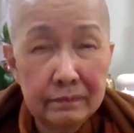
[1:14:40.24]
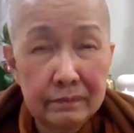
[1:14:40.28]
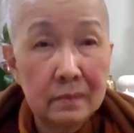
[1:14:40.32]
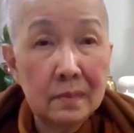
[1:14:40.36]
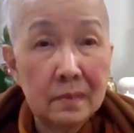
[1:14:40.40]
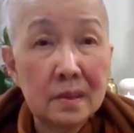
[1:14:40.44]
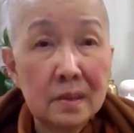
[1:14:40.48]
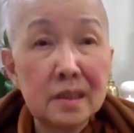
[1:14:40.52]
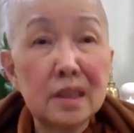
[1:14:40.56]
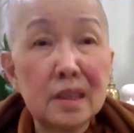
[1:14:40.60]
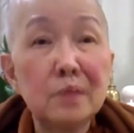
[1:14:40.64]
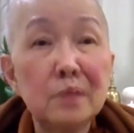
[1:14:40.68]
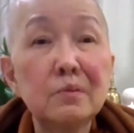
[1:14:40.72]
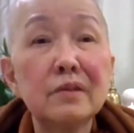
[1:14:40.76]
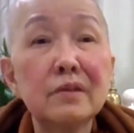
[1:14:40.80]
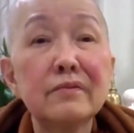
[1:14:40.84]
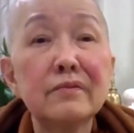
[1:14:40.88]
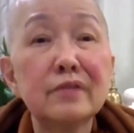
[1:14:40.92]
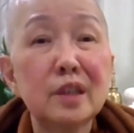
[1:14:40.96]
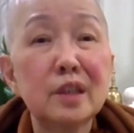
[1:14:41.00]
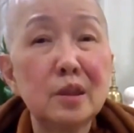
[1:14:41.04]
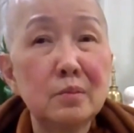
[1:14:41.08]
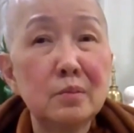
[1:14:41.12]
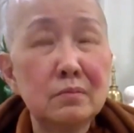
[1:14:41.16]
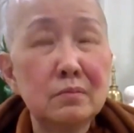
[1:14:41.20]
Some of
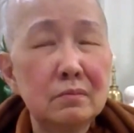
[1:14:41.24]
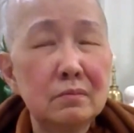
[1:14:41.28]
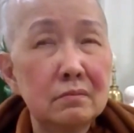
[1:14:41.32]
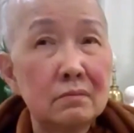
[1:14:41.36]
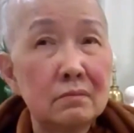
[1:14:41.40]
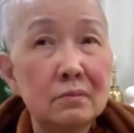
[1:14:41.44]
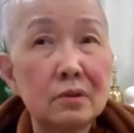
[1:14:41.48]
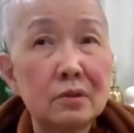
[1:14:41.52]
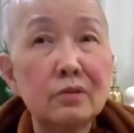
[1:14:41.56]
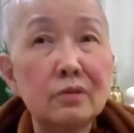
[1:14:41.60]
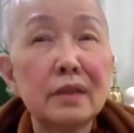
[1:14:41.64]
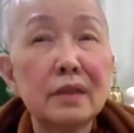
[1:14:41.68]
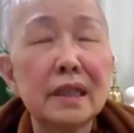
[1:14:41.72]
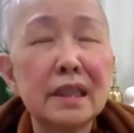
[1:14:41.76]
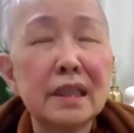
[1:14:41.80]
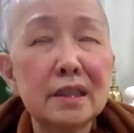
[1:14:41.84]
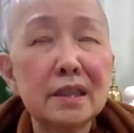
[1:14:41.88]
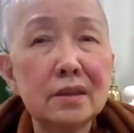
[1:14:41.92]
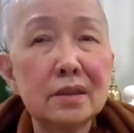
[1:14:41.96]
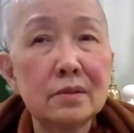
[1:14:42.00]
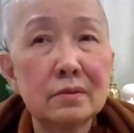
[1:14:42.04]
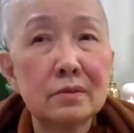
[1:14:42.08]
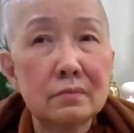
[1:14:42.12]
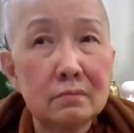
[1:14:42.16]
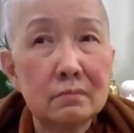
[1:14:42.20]
them
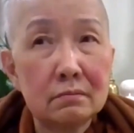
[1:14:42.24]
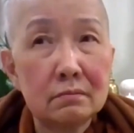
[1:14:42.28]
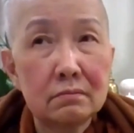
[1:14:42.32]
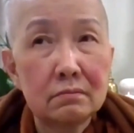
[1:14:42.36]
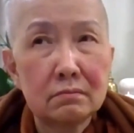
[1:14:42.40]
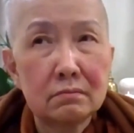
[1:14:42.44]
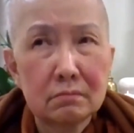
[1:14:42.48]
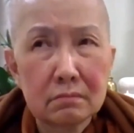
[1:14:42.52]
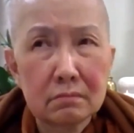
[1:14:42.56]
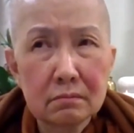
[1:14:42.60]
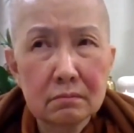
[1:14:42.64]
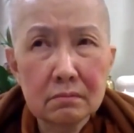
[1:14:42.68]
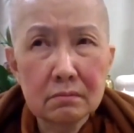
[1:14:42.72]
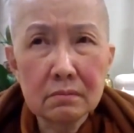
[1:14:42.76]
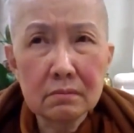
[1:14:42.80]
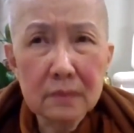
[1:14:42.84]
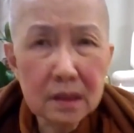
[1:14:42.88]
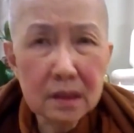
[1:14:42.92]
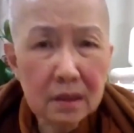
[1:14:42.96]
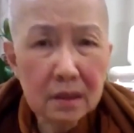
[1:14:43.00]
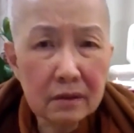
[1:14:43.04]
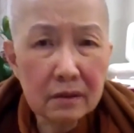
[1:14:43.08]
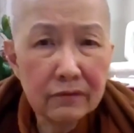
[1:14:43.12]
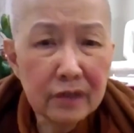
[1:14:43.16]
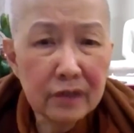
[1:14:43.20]
try
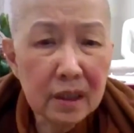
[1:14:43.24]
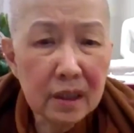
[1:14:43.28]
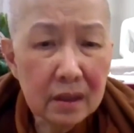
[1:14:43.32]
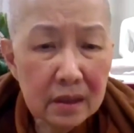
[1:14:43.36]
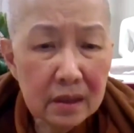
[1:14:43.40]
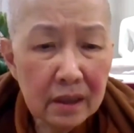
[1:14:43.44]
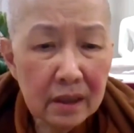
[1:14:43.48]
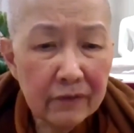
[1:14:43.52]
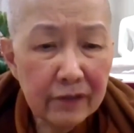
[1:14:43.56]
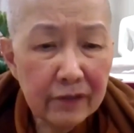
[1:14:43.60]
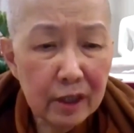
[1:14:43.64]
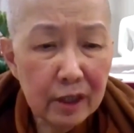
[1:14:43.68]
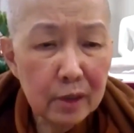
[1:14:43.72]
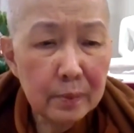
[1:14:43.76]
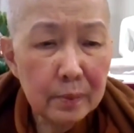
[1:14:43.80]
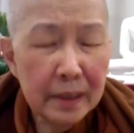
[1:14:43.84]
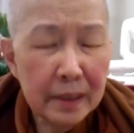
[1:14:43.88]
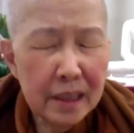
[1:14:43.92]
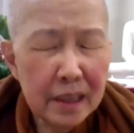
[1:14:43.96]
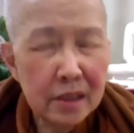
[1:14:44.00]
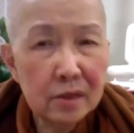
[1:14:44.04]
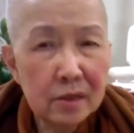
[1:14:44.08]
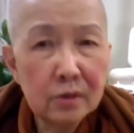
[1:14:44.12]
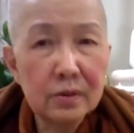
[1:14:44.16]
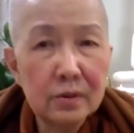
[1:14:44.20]
their very
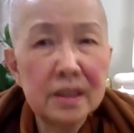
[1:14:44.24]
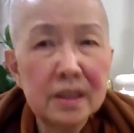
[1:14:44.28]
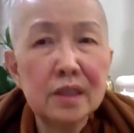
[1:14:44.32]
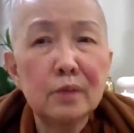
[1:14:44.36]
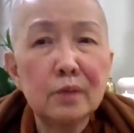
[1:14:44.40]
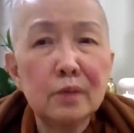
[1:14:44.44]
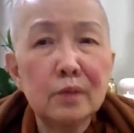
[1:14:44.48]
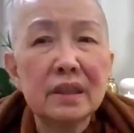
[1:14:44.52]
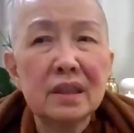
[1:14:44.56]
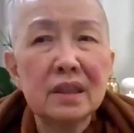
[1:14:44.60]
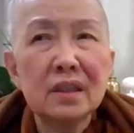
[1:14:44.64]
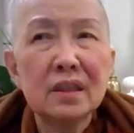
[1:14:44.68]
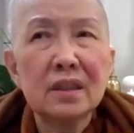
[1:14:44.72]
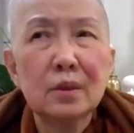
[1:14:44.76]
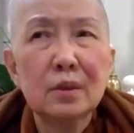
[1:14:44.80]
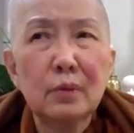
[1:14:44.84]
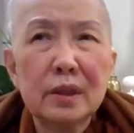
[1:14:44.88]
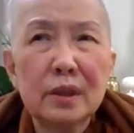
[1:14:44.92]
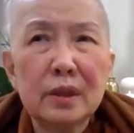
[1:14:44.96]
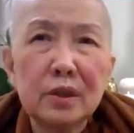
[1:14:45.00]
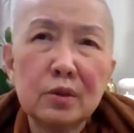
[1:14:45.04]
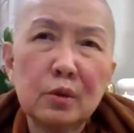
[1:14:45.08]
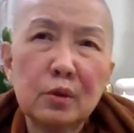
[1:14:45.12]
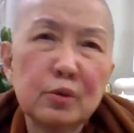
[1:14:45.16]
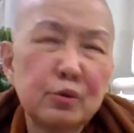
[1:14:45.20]
best to see whether they
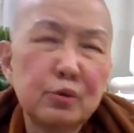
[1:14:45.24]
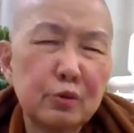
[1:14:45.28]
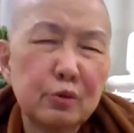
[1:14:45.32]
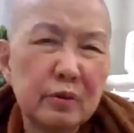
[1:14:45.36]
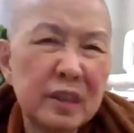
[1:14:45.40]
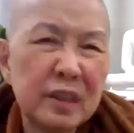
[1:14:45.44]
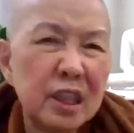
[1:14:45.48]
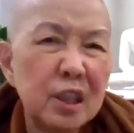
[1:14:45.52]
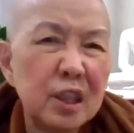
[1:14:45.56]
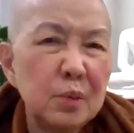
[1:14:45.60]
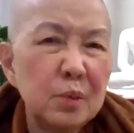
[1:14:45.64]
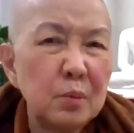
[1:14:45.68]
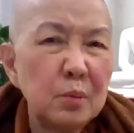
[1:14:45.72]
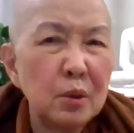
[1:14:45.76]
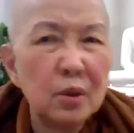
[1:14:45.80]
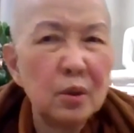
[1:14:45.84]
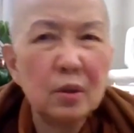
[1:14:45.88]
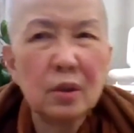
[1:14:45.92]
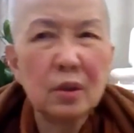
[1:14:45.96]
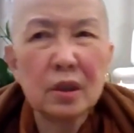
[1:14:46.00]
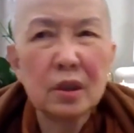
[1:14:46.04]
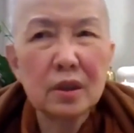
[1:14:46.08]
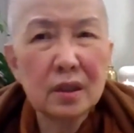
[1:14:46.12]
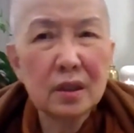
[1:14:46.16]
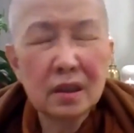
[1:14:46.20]
want to go through
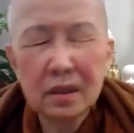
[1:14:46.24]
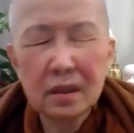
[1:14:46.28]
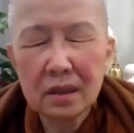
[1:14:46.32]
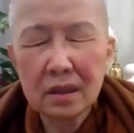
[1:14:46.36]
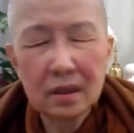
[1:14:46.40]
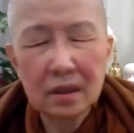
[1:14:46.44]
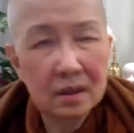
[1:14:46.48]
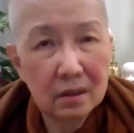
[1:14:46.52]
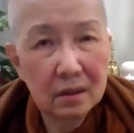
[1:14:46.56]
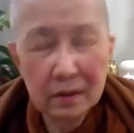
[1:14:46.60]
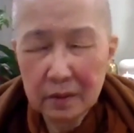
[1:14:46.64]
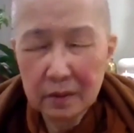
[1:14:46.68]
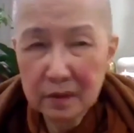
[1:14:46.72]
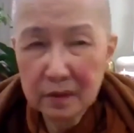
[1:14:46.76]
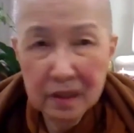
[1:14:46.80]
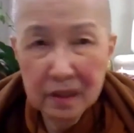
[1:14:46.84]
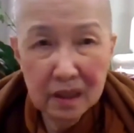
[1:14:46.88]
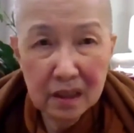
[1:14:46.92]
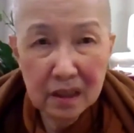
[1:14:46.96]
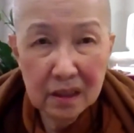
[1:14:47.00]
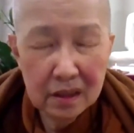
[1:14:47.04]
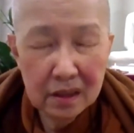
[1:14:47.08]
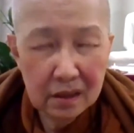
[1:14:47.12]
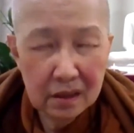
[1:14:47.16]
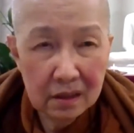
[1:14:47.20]
chemo or not, and all those
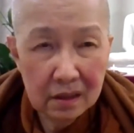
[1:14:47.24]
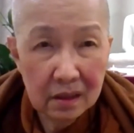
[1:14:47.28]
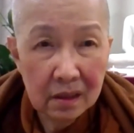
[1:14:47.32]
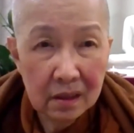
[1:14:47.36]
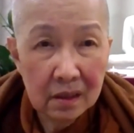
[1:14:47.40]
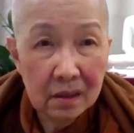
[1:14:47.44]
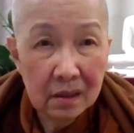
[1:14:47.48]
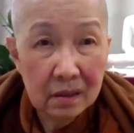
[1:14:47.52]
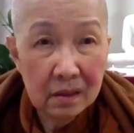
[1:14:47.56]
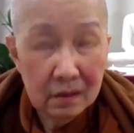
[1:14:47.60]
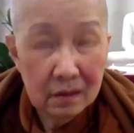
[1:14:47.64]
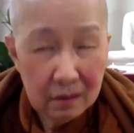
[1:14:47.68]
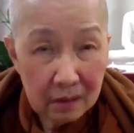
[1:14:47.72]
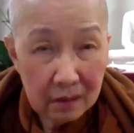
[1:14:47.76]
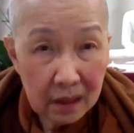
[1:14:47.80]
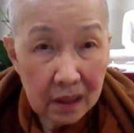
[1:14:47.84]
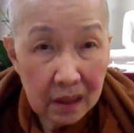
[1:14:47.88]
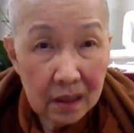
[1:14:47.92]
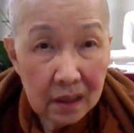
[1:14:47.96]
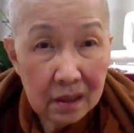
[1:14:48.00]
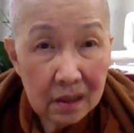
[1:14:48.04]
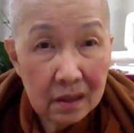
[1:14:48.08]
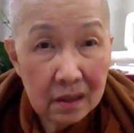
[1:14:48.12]
things, right?